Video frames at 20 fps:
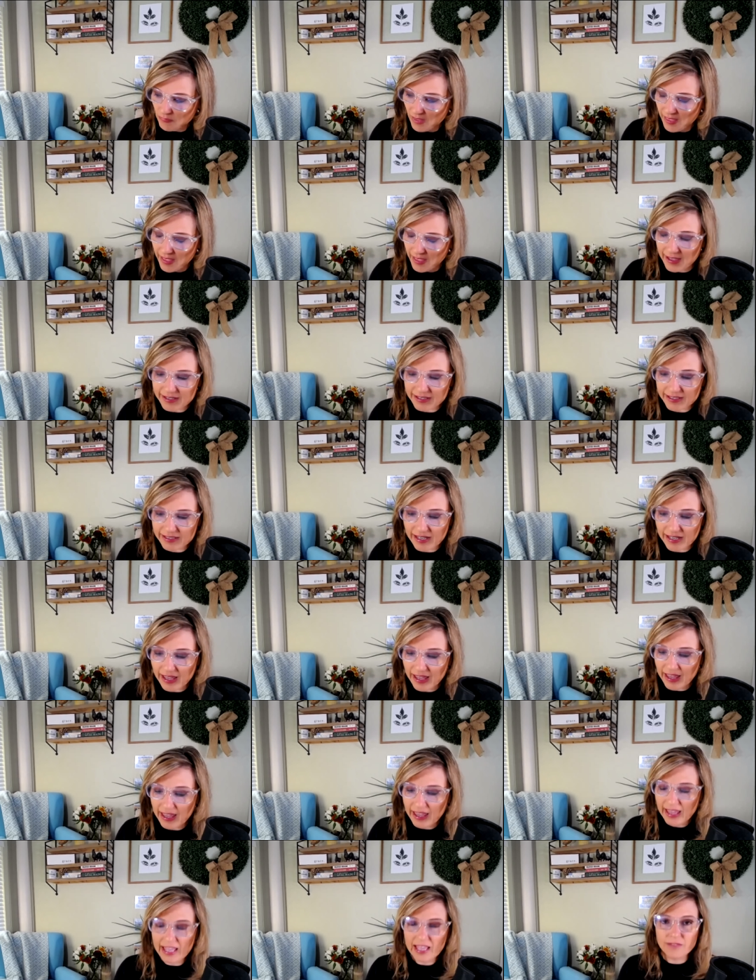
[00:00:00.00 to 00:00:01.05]
And
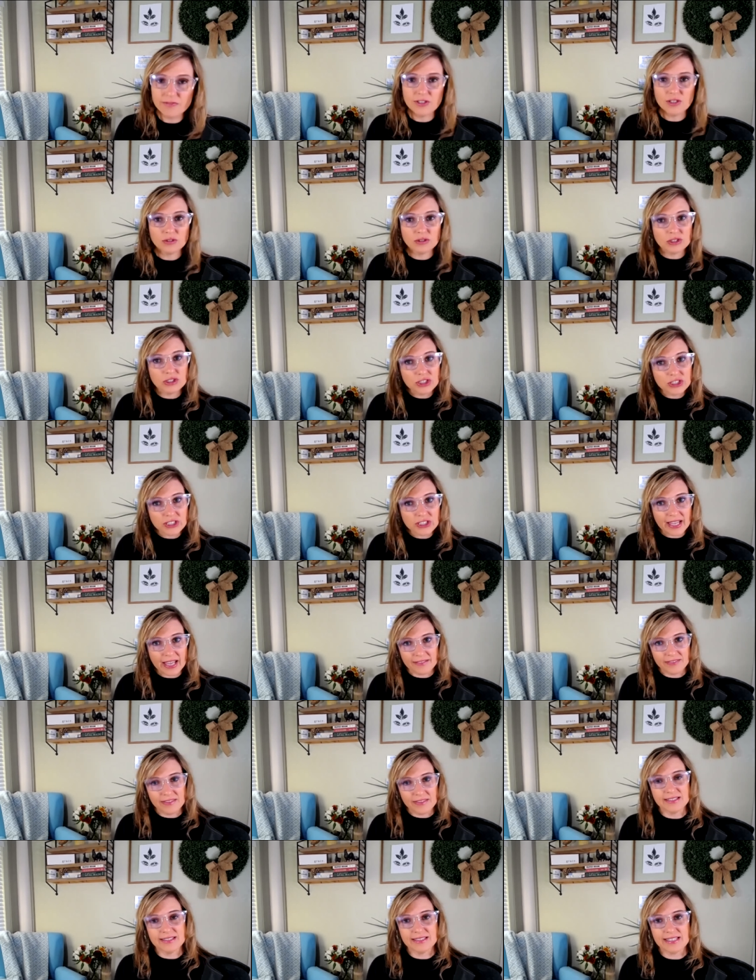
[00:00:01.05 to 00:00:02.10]
if you look at
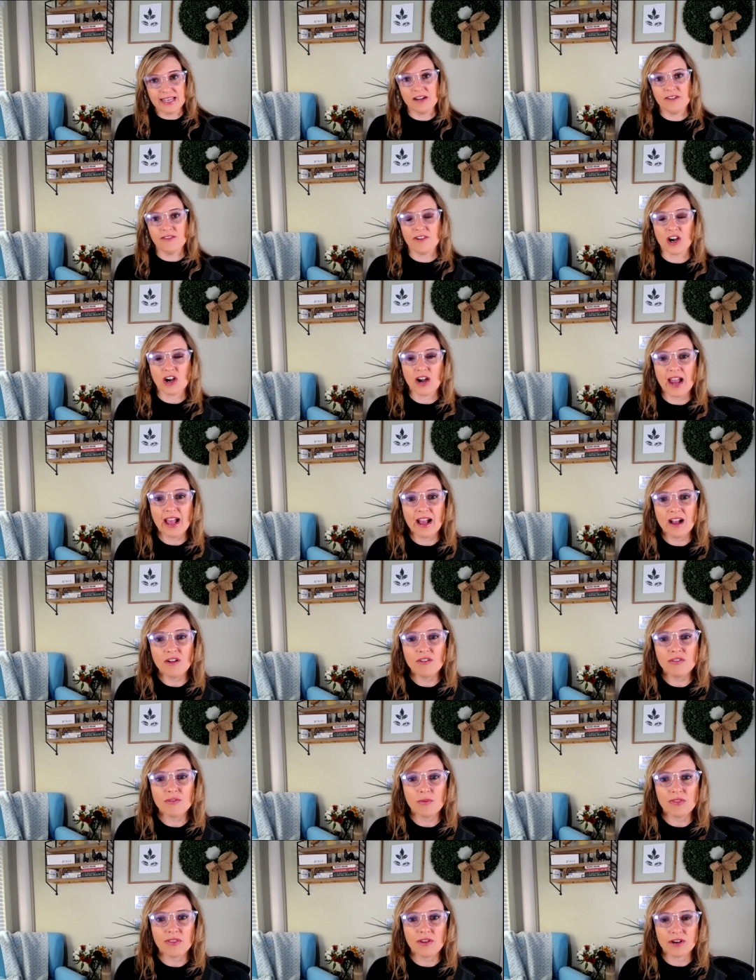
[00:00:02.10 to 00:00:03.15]
the state of our
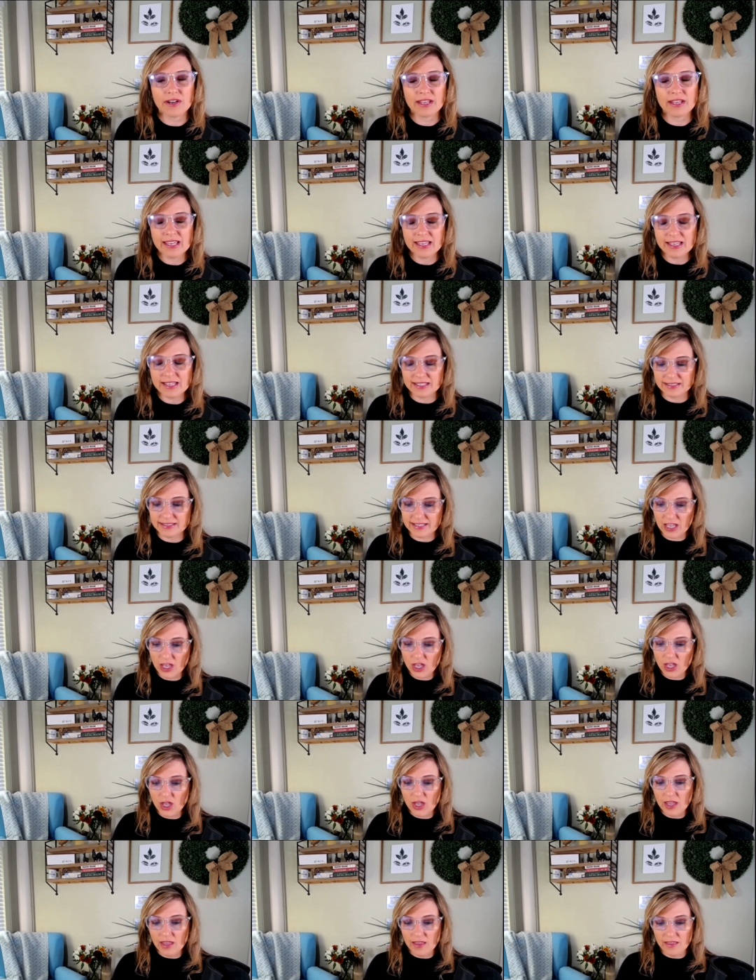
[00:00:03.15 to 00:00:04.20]
health with our kids,
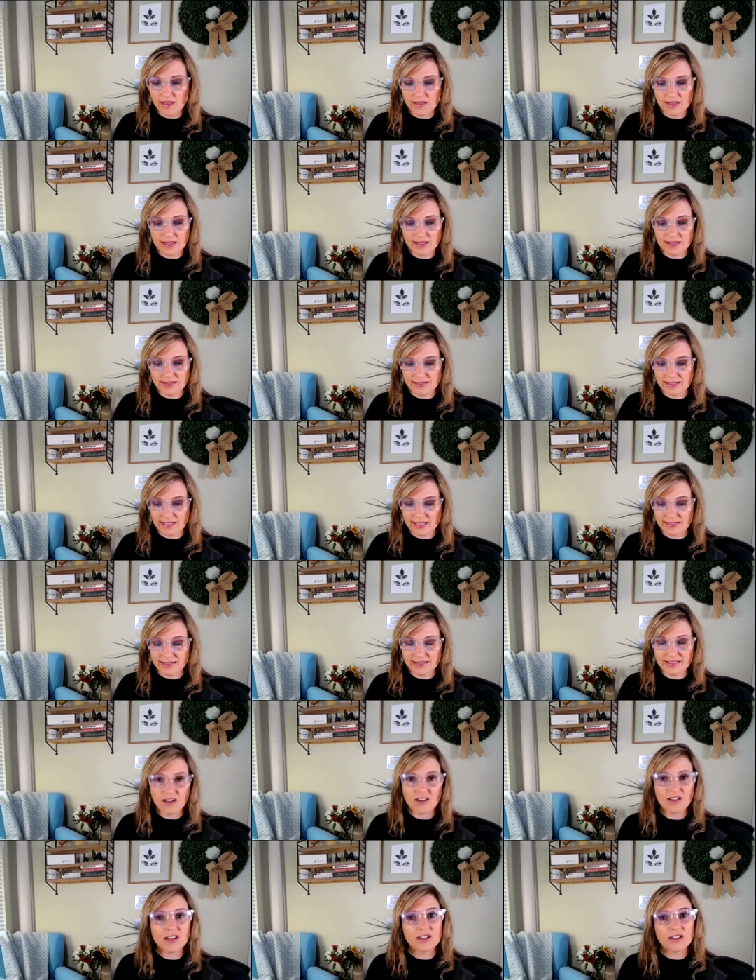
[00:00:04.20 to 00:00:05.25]
it's
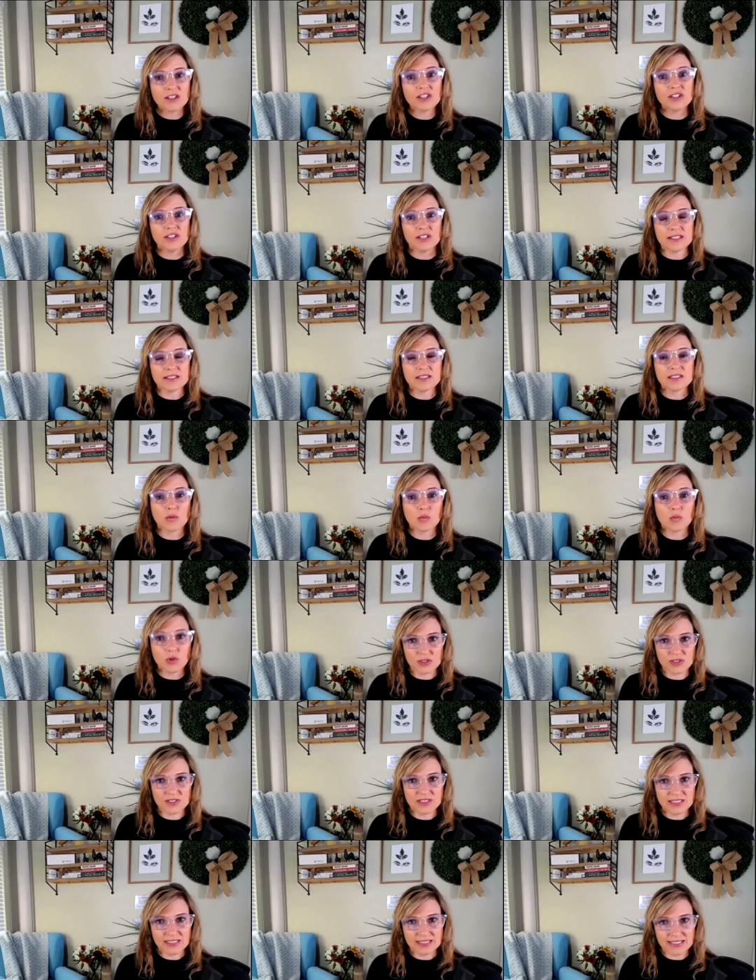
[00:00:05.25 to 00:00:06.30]
not good. It's the
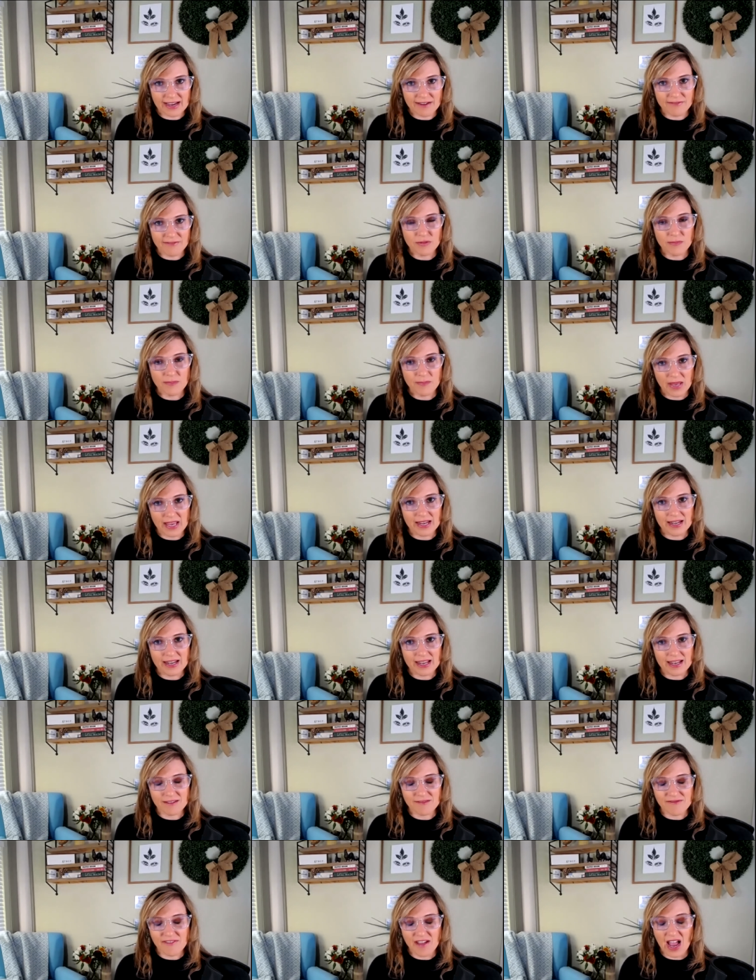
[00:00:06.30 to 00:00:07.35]
worst it's ever been.
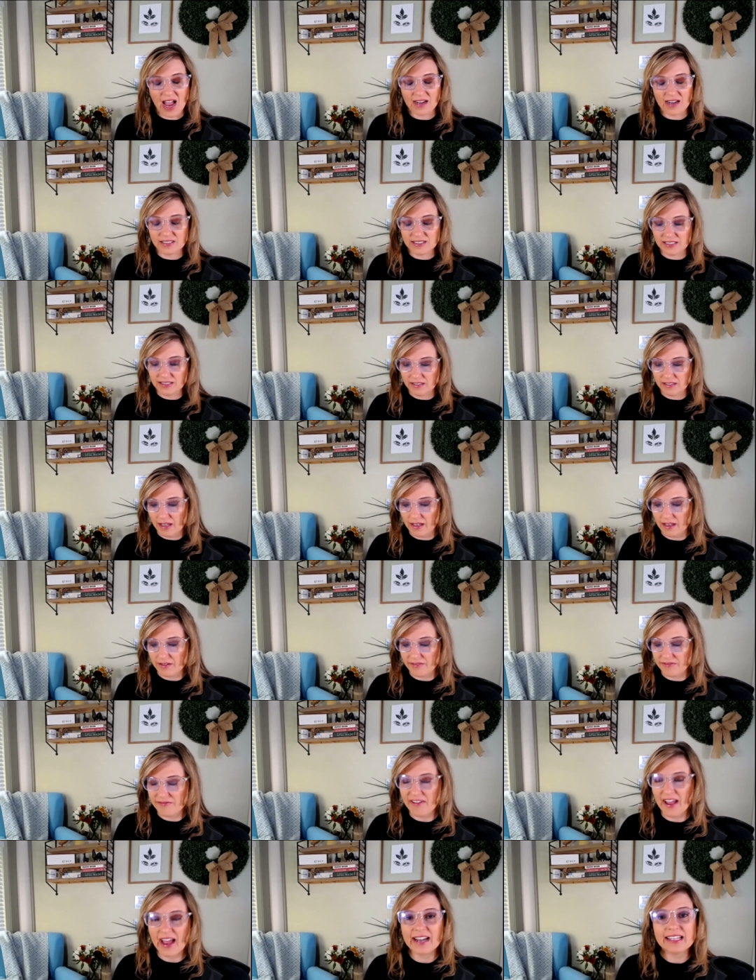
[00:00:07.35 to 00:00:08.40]
In fact,
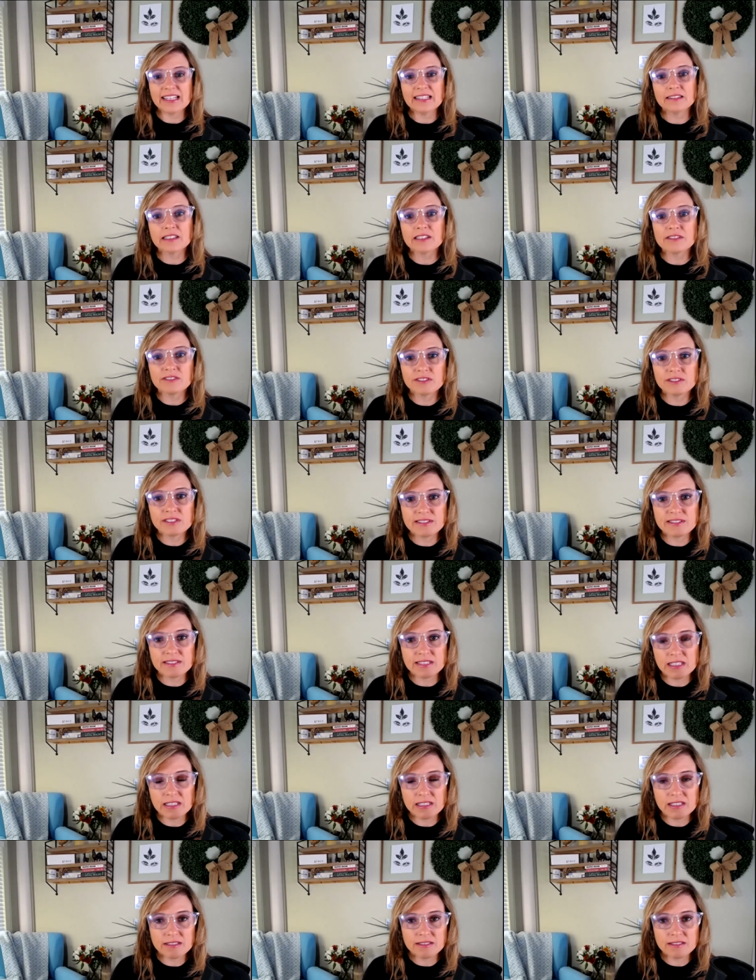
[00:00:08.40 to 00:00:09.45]
fatty liver
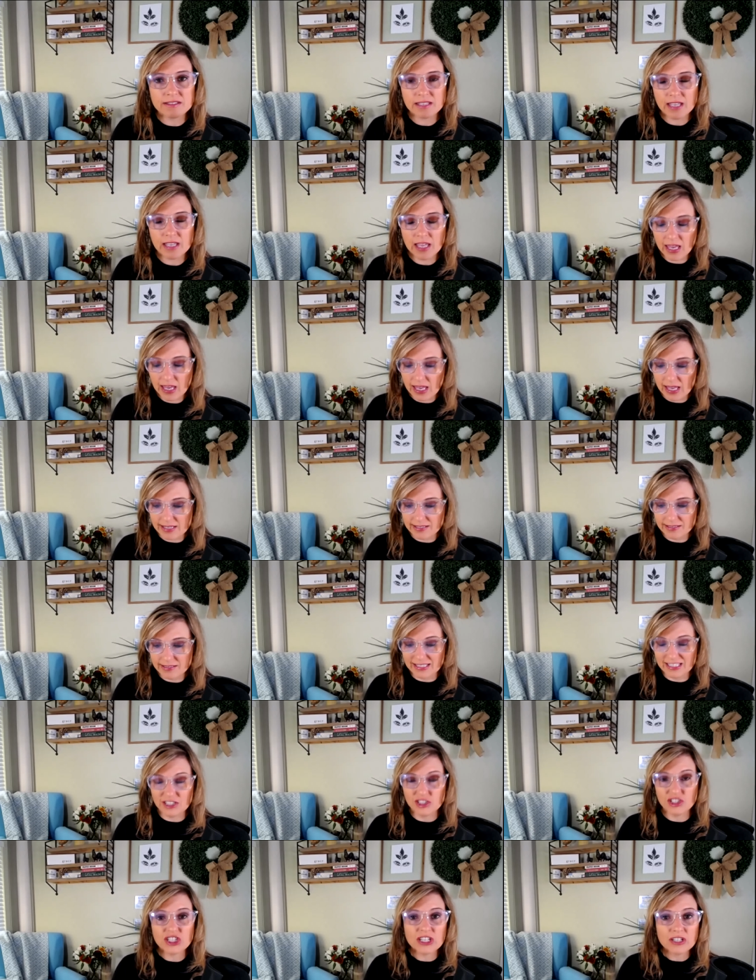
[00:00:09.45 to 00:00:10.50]
disease is
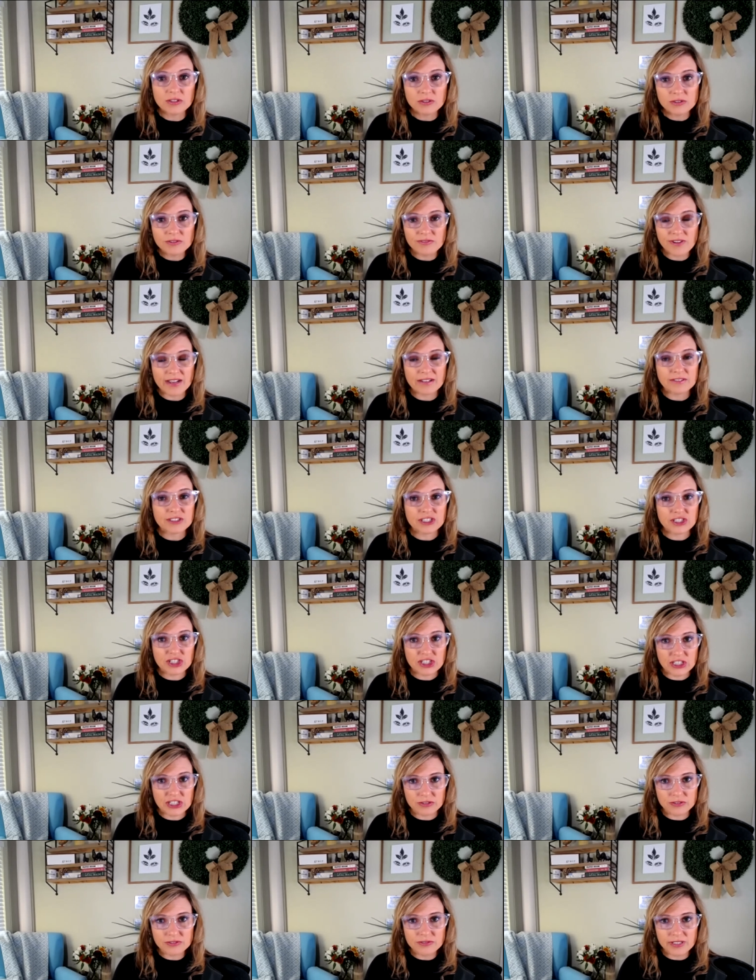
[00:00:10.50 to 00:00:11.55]
found in
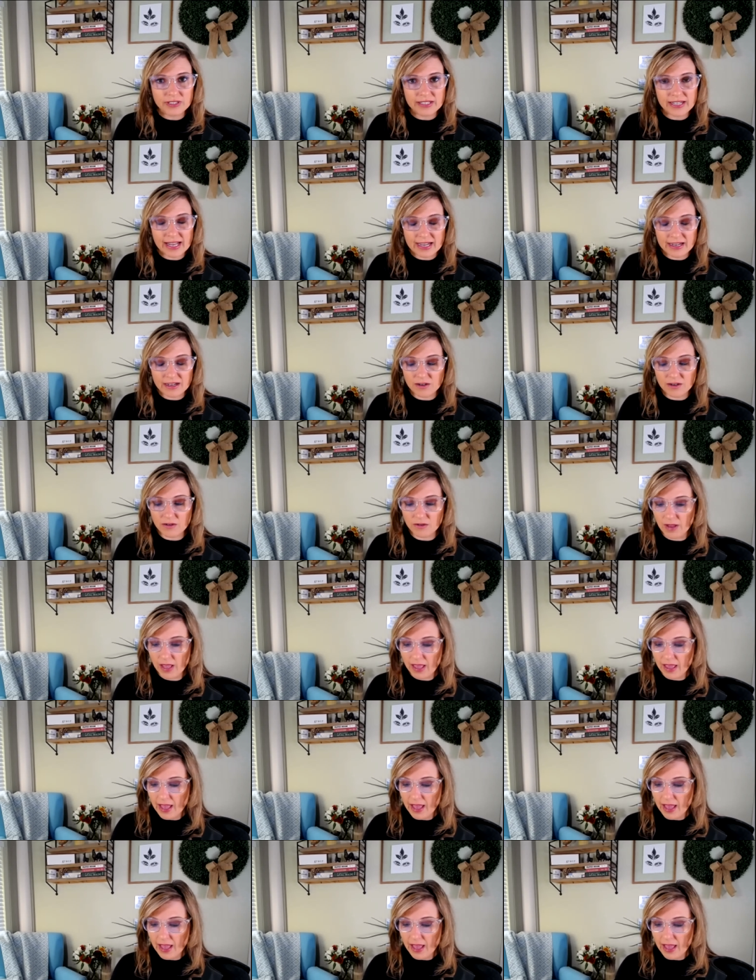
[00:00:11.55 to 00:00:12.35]
children now.